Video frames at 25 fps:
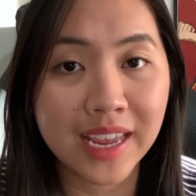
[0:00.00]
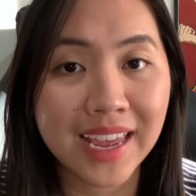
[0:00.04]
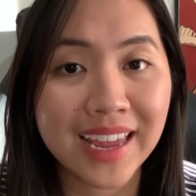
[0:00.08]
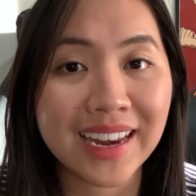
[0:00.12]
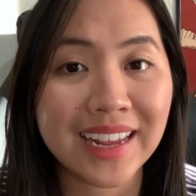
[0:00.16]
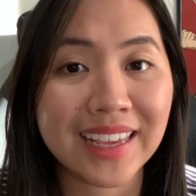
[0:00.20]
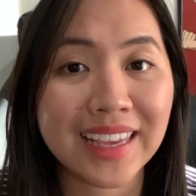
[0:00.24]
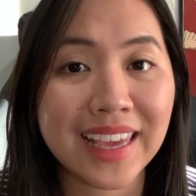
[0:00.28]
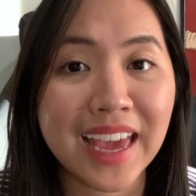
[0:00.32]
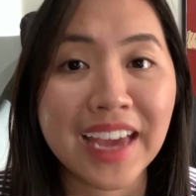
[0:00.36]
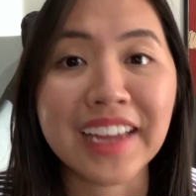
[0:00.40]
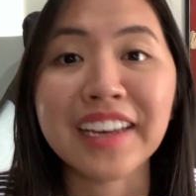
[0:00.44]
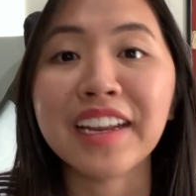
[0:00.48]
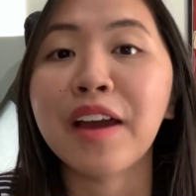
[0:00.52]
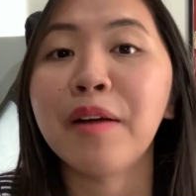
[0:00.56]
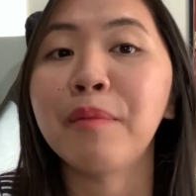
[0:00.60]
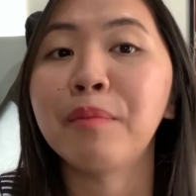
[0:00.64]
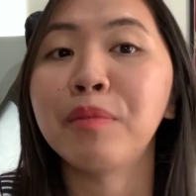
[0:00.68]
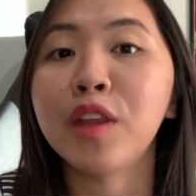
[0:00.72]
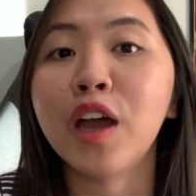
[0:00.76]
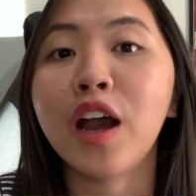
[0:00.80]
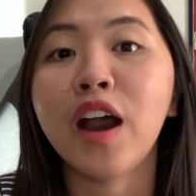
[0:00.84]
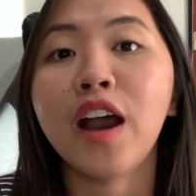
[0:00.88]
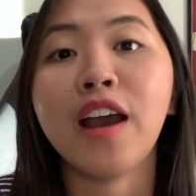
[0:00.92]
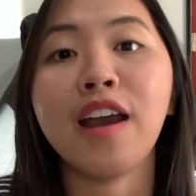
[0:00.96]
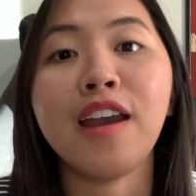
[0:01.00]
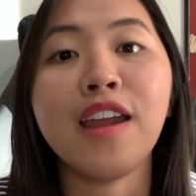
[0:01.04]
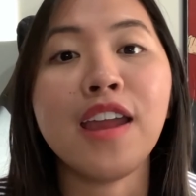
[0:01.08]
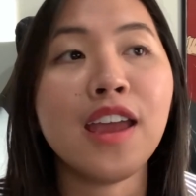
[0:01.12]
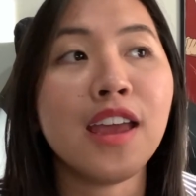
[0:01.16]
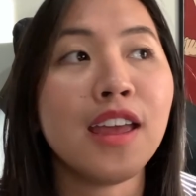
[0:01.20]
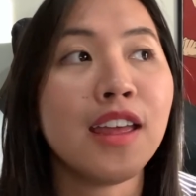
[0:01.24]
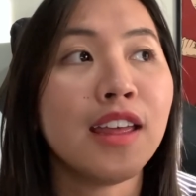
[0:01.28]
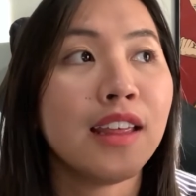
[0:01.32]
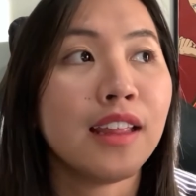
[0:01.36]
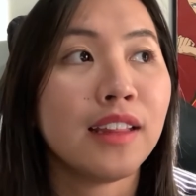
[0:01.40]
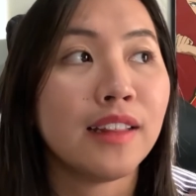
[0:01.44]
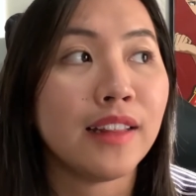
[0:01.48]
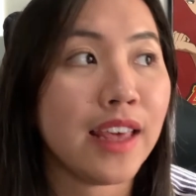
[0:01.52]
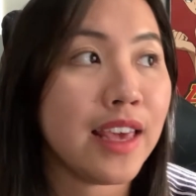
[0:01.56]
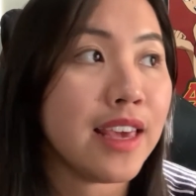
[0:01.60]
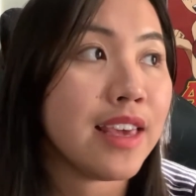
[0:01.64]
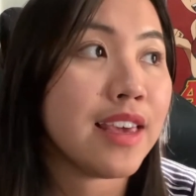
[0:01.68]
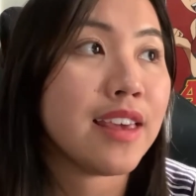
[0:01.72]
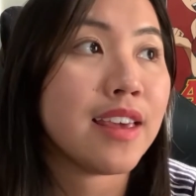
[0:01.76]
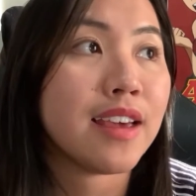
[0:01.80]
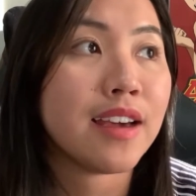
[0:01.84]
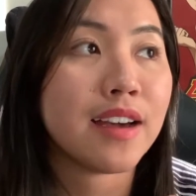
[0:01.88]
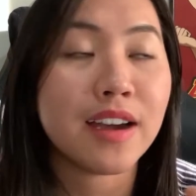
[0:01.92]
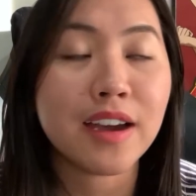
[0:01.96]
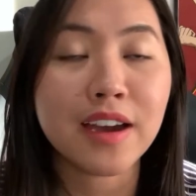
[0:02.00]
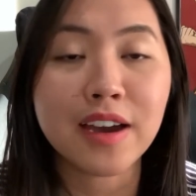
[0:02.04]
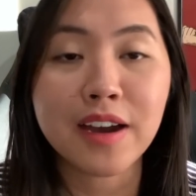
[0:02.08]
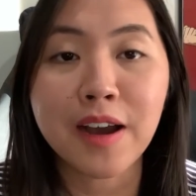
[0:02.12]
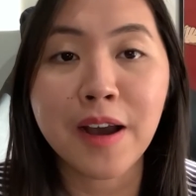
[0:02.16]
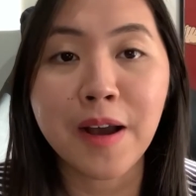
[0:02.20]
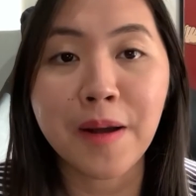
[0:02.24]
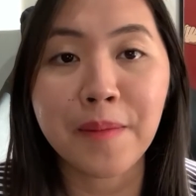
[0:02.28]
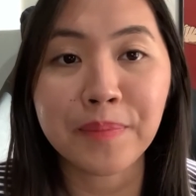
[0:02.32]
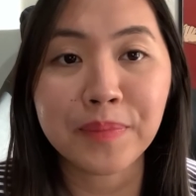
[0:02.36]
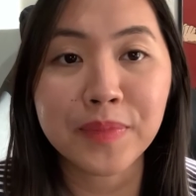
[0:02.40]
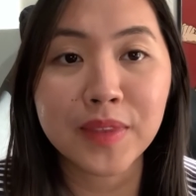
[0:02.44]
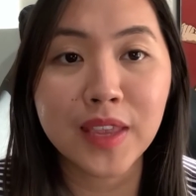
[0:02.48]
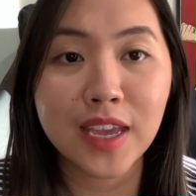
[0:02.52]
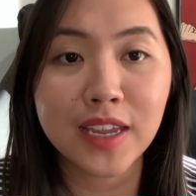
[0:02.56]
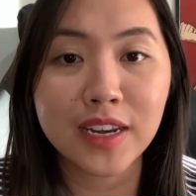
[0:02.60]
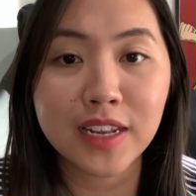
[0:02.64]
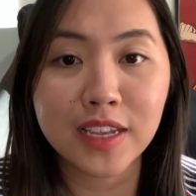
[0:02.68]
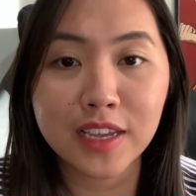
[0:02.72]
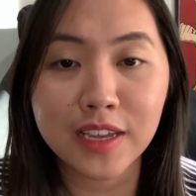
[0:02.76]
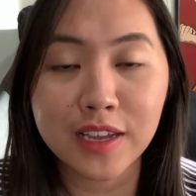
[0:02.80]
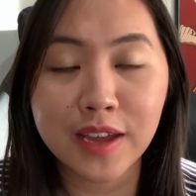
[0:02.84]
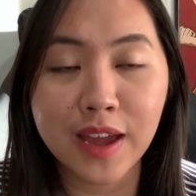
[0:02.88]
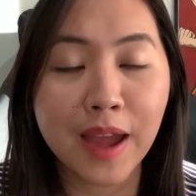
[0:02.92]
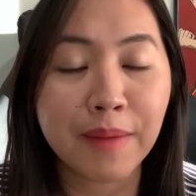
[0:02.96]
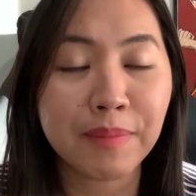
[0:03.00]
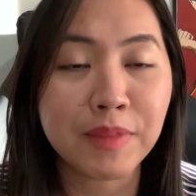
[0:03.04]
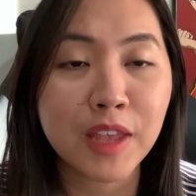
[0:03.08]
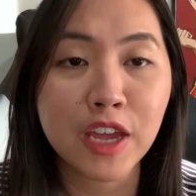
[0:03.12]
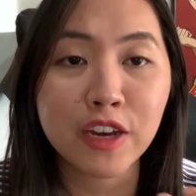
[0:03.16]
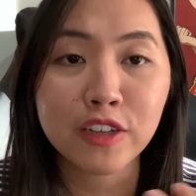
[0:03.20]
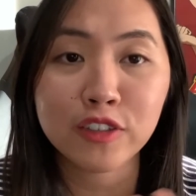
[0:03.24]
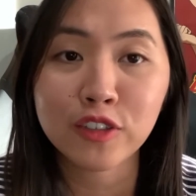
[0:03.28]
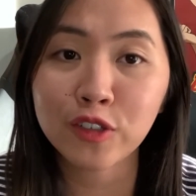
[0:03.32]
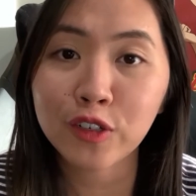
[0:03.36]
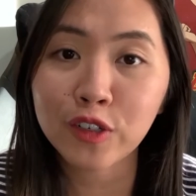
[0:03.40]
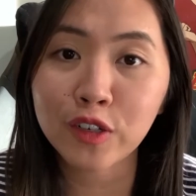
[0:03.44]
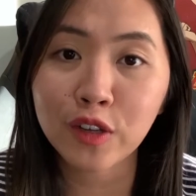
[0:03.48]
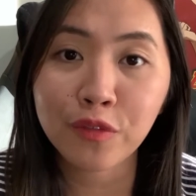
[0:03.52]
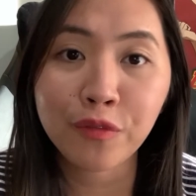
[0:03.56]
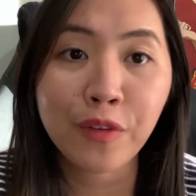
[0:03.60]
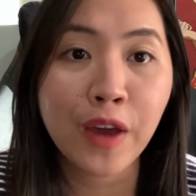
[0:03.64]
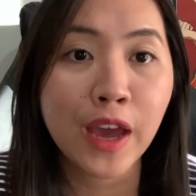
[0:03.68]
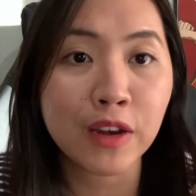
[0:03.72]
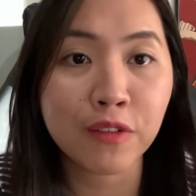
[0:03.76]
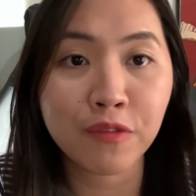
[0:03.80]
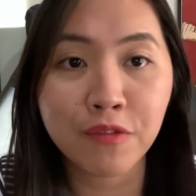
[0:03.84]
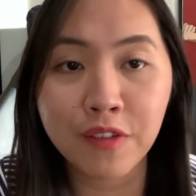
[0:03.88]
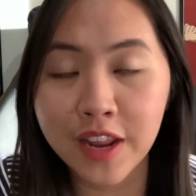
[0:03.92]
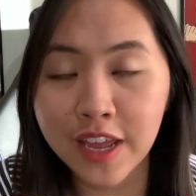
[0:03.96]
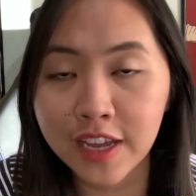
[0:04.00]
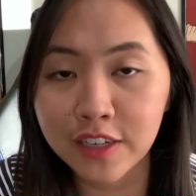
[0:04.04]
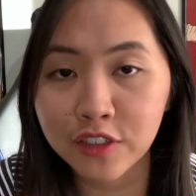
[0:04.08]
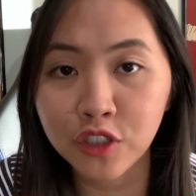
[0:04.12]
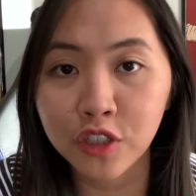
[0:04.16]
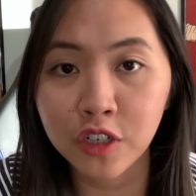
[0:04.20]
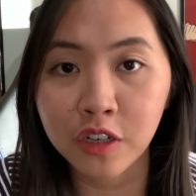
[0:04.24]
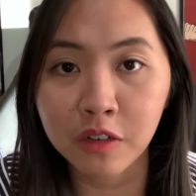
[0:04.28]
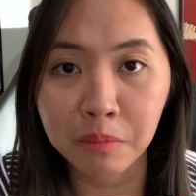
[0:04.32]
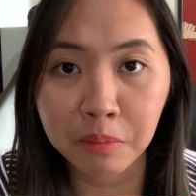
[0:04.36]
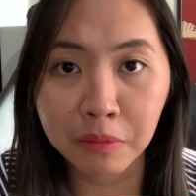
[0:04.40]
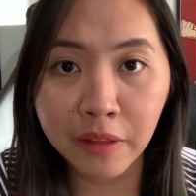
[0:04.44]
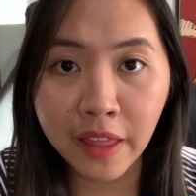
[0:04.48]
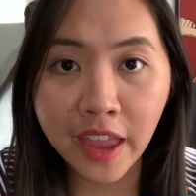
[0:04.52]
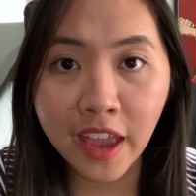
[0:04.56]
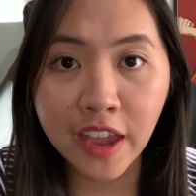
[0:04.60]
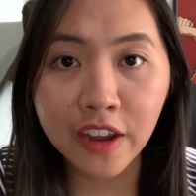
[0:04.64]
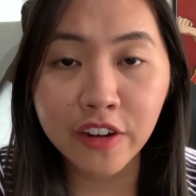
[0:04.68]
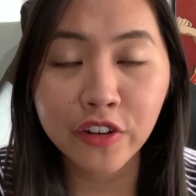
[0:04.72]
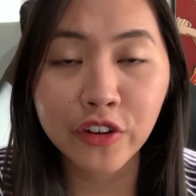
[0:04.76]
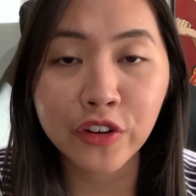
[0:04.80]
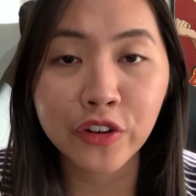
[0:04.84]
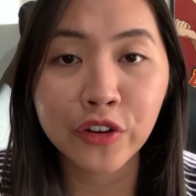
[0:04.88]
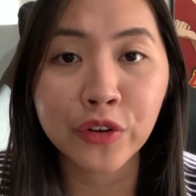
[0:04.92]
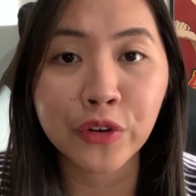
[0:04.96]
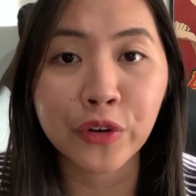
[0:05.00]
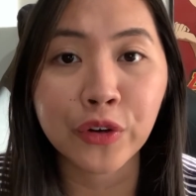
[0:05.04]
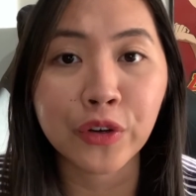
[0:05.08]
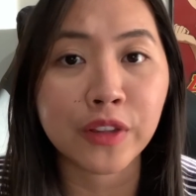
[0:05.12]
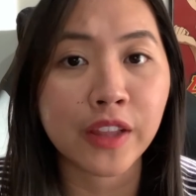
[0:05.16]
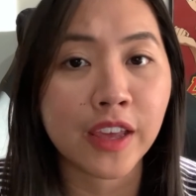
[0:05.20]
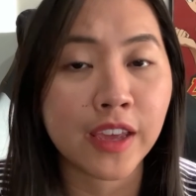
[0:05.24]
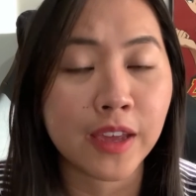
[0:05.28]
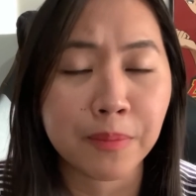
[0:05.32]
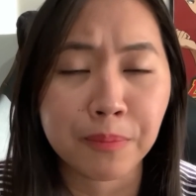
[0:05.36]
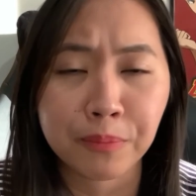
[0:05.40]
And again, I'm not like I'm not a certified financial planner or like a